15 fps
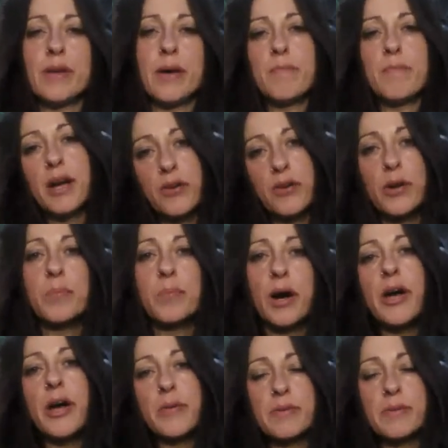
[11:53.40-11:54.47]

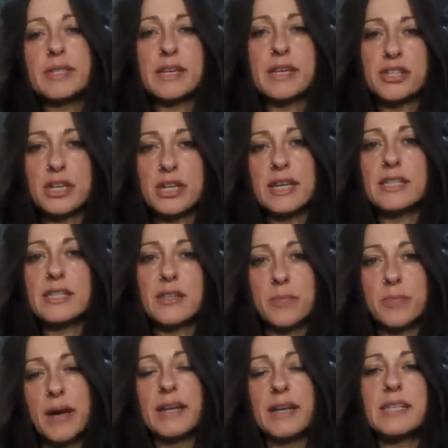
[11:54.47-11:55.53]
microbiome, essentially, so
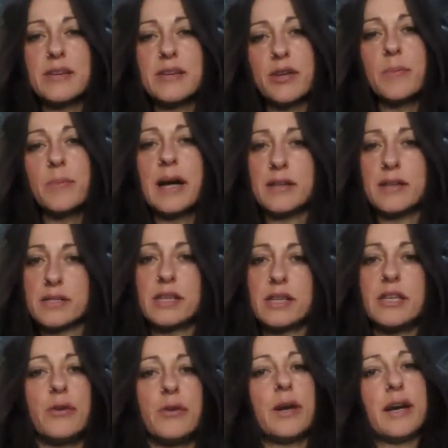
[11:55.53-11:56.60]
the bacteria balance
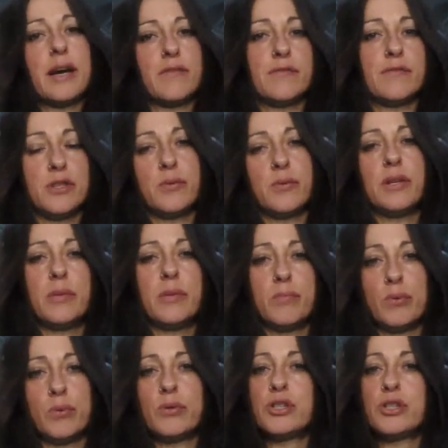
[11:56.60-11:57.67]
that you have, to an
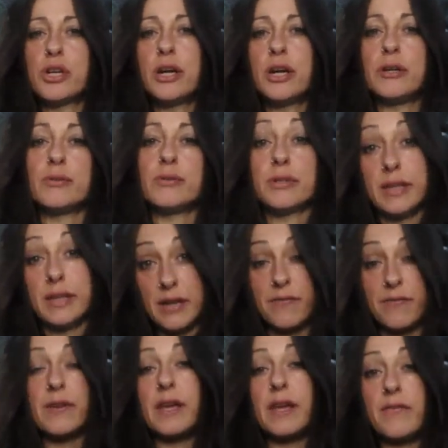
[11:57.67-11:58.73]
unborn child.
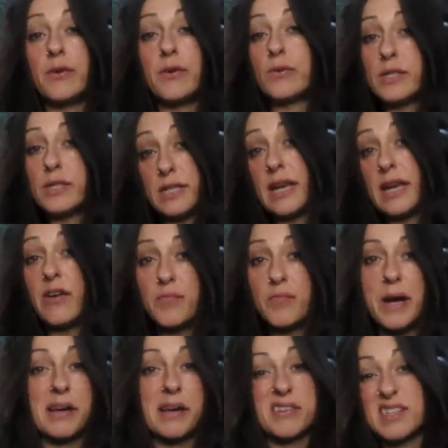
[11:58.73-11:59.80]
If yours is out
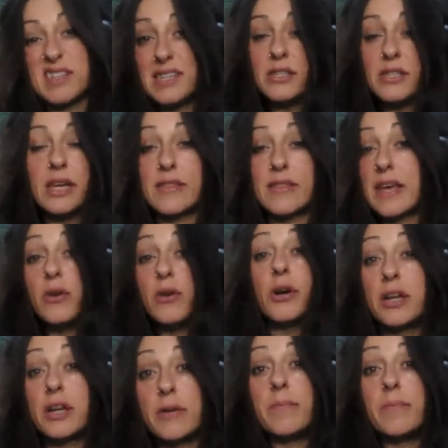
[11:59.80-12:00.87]
of balance, they're
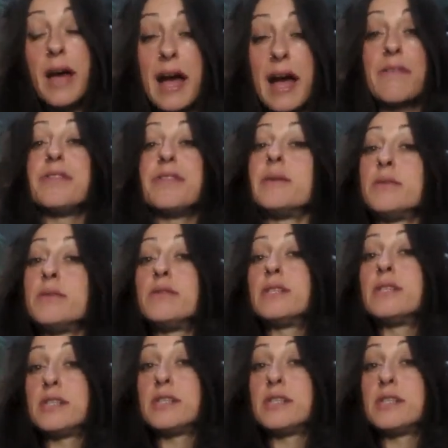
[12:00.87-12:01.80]
not going to have the immune